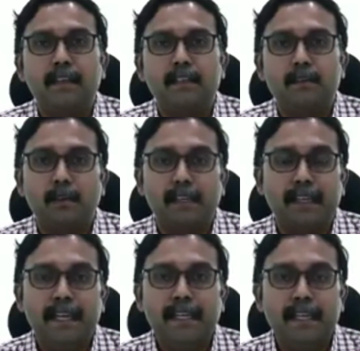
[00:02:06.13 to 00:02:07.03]
So
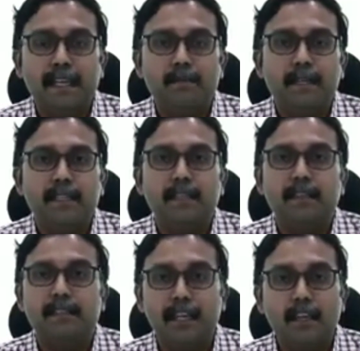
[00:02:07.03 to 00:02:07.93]
getting an
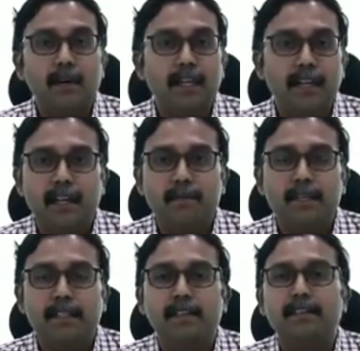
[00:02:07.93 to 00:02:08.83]
admission, securing an
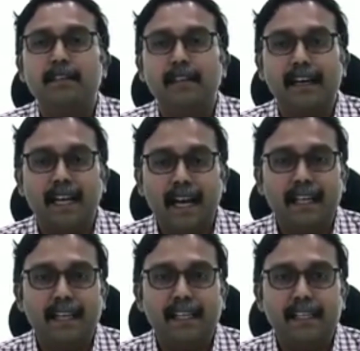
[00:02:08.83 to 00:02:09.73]
admission
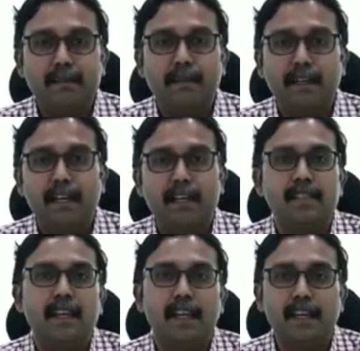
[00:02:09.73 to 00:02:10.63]
at IIT
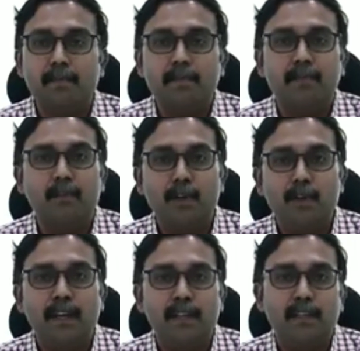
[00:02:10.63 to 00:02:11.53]
Madras even before
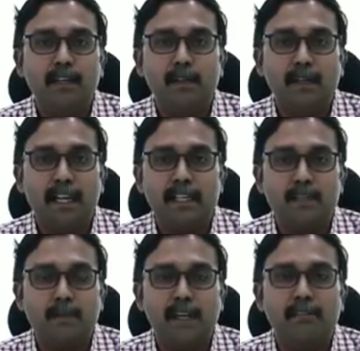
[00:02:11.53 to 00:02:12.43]
you enter into
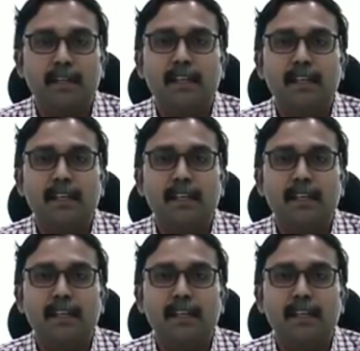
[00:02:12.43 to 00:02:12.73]
class 12